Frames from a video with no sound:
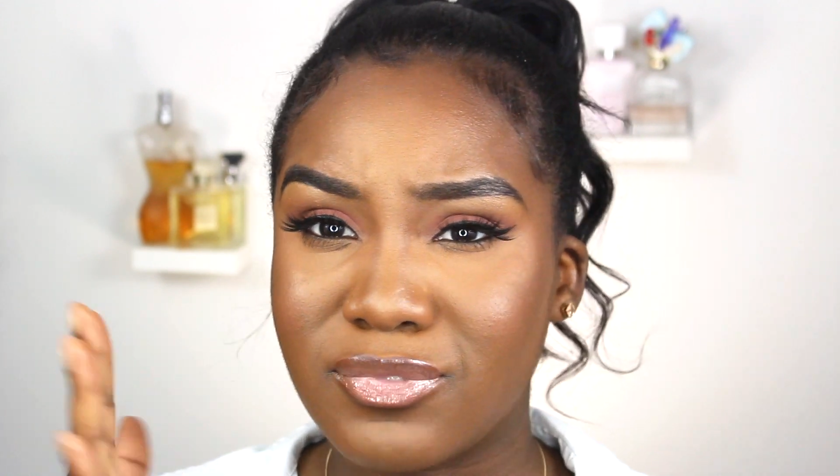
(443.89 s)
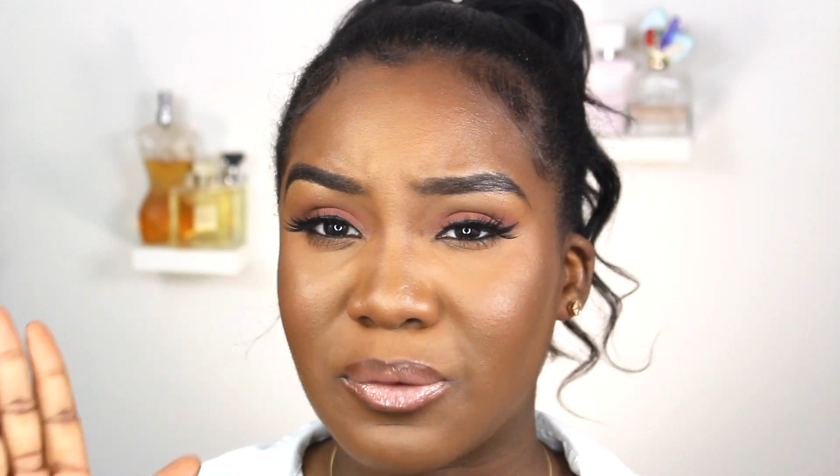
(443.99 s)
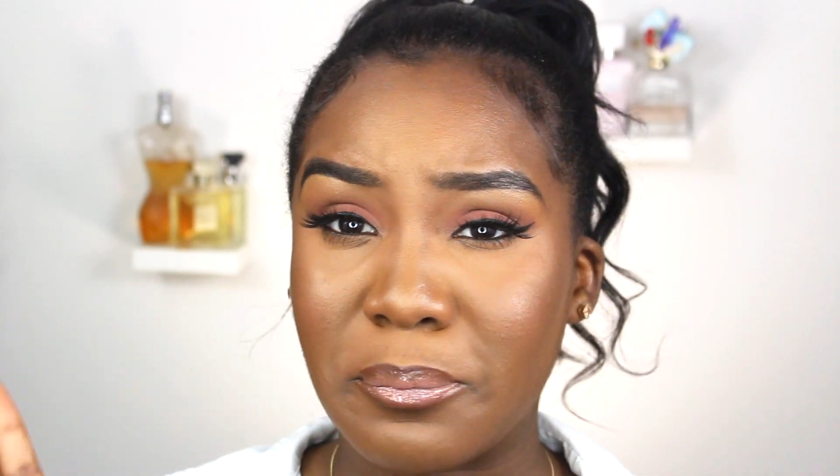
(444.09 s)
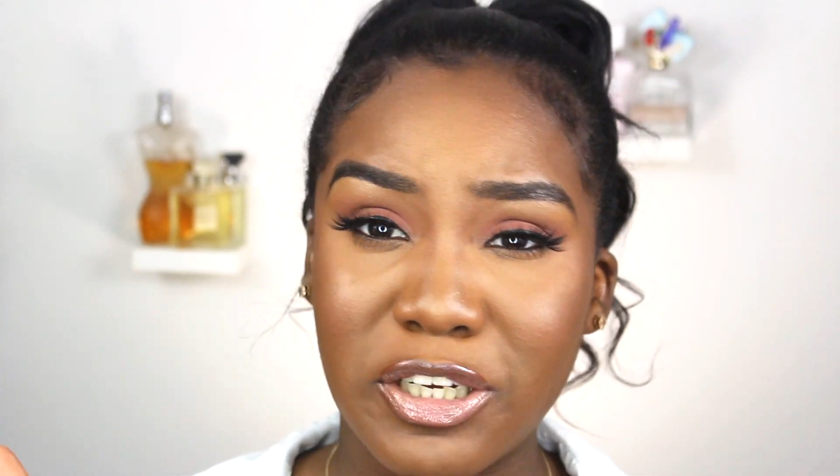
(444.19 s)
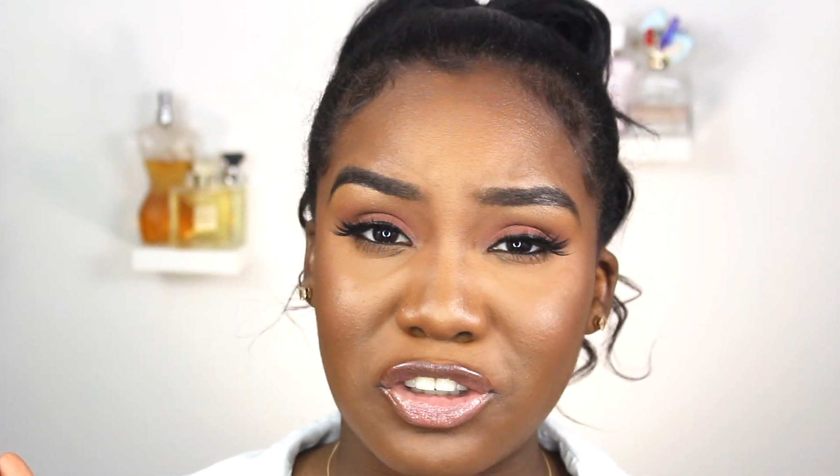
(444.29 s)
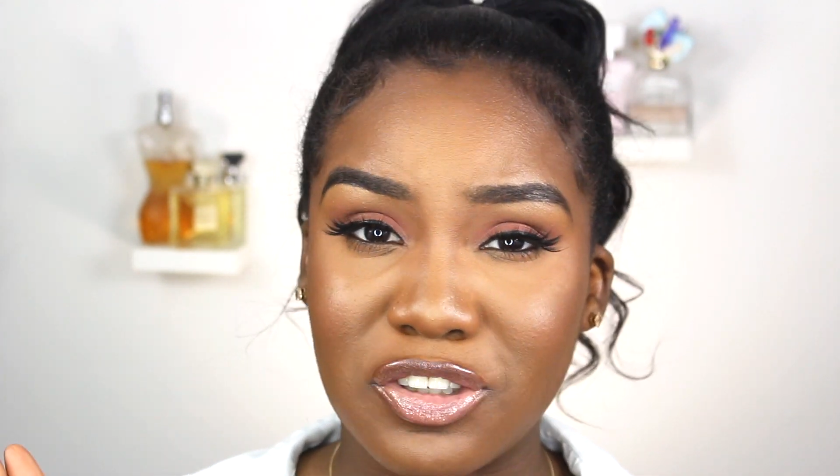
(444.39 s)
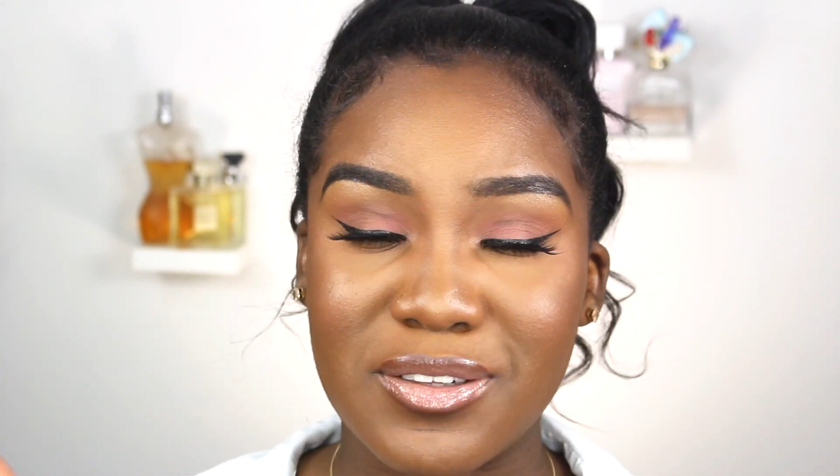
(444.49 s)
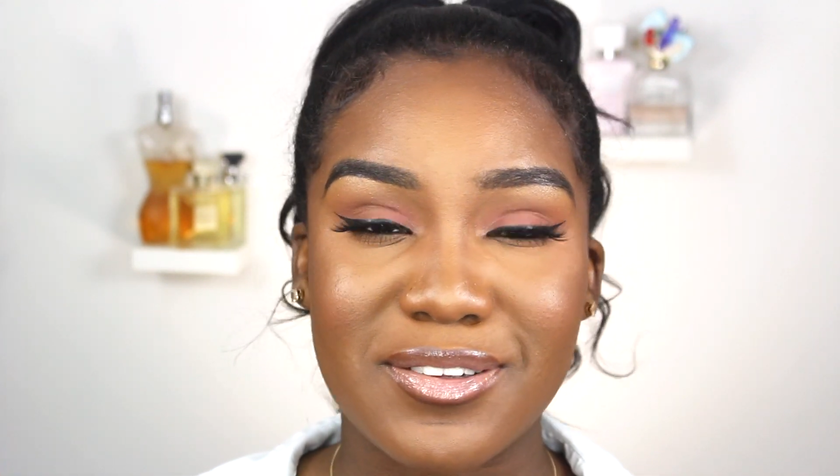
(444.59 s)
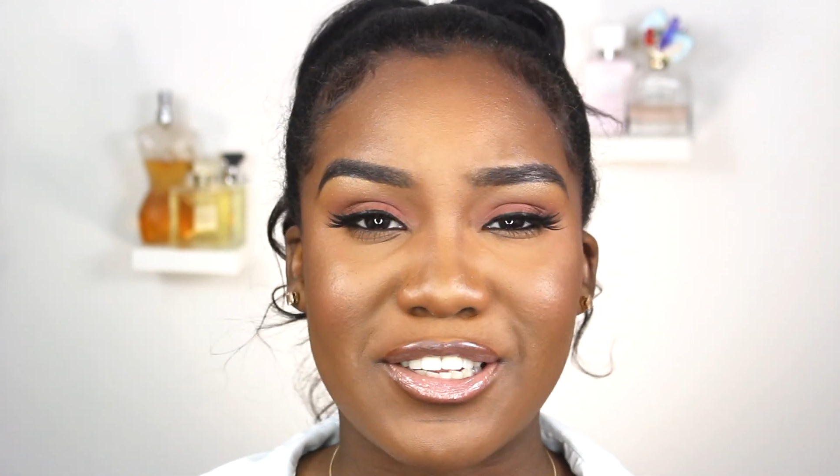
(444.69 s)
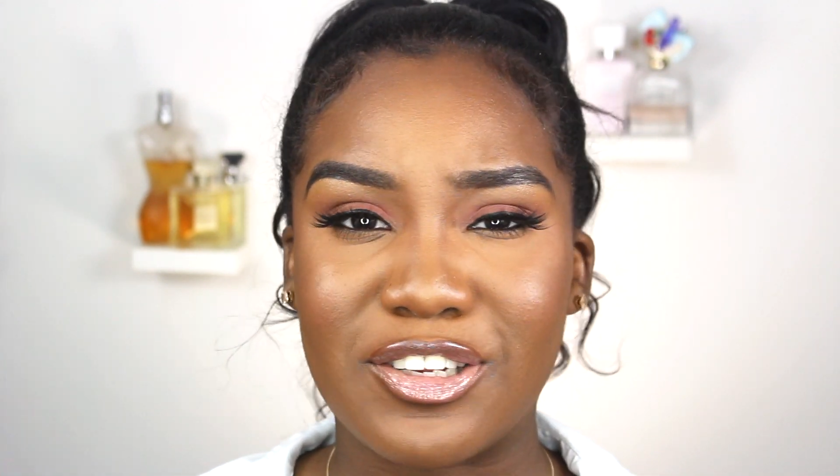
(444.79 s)

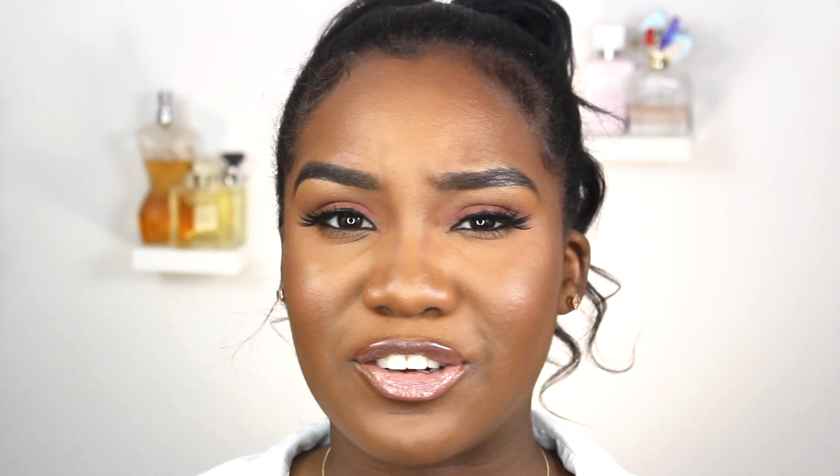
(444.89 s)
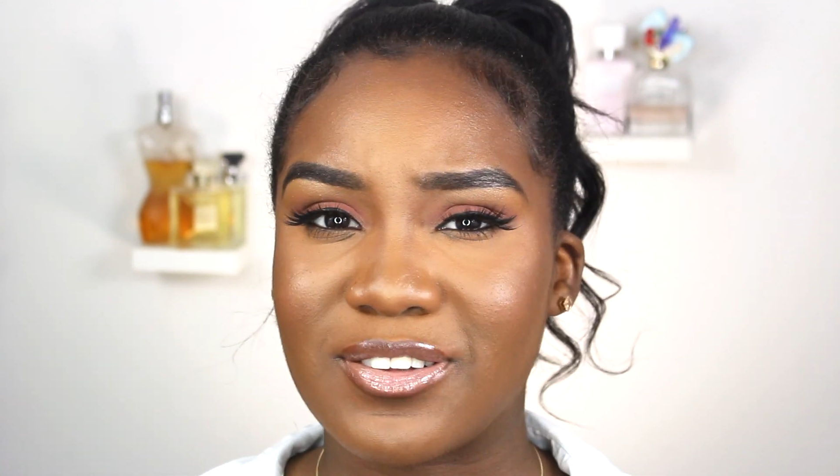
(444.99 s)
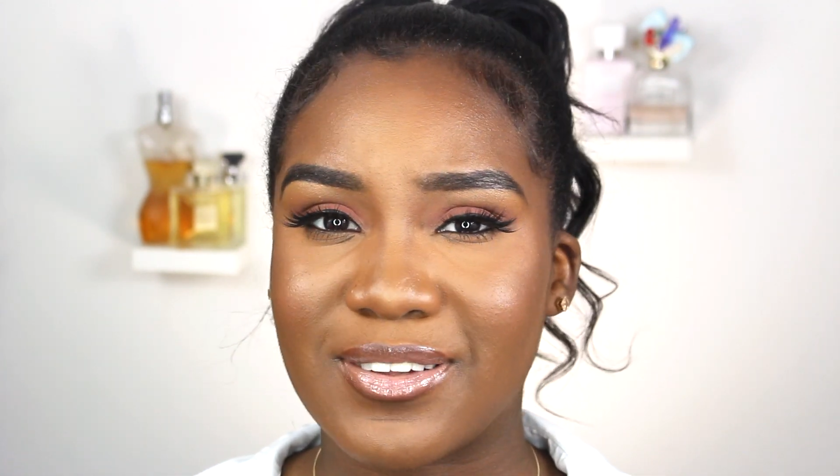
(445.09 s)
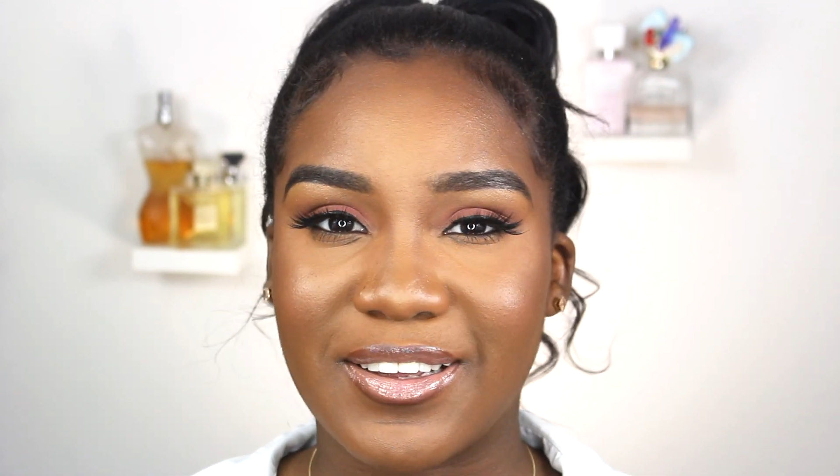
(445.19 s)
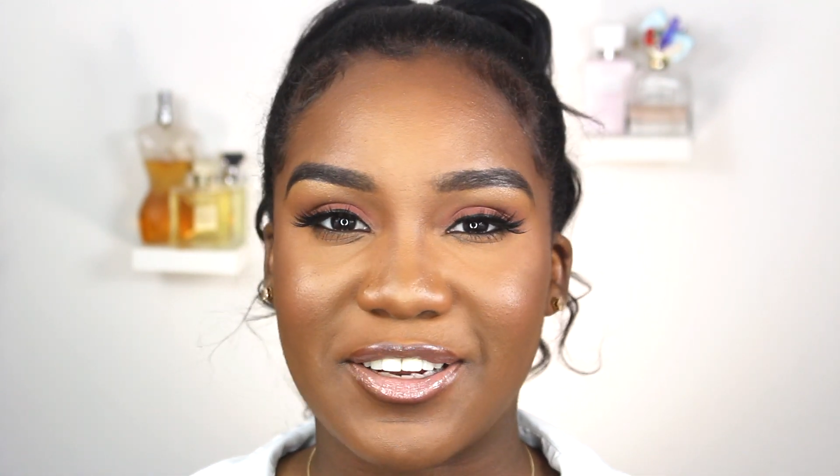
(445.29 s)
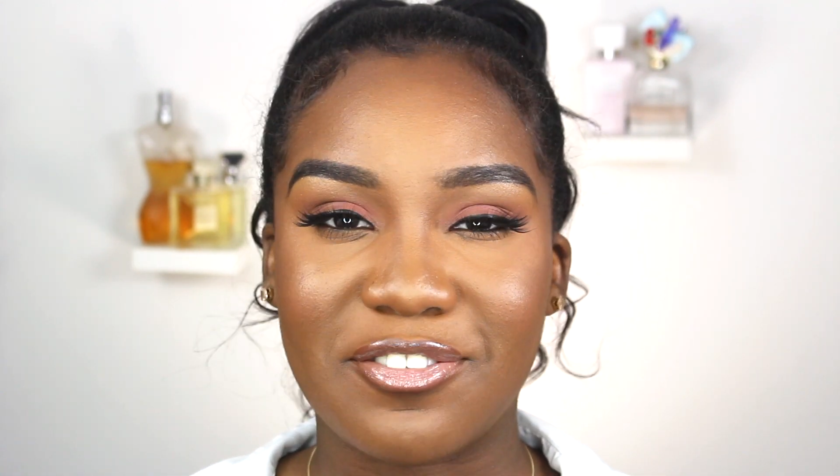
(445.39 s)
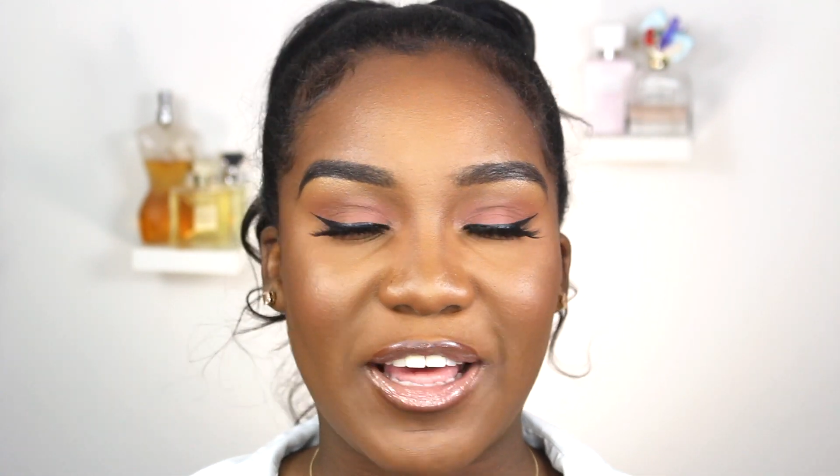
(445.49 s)
dimensions in your skin, if